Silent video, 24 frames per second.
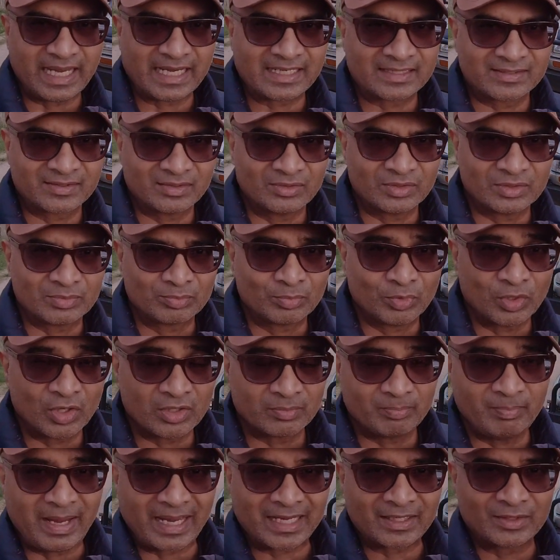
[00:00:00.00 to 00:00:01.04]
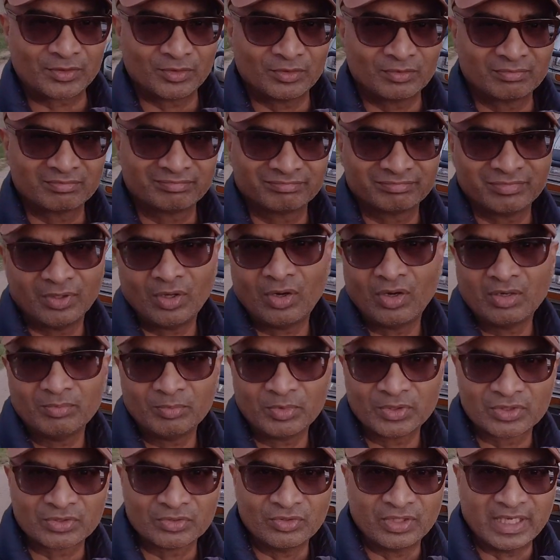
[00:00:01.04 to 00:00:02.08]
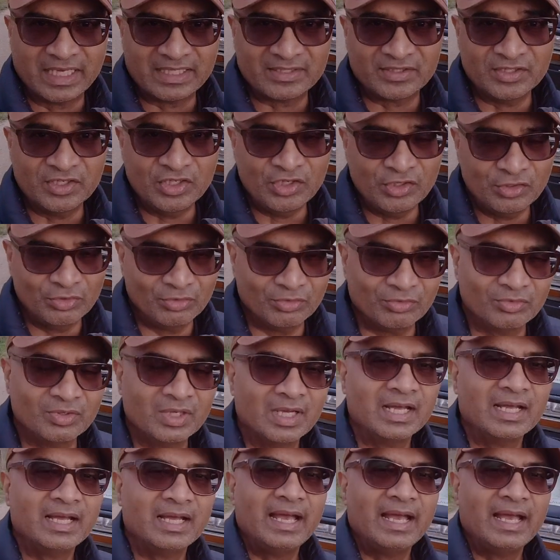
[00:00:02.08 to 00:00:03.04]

axle was brought back to almost good as new.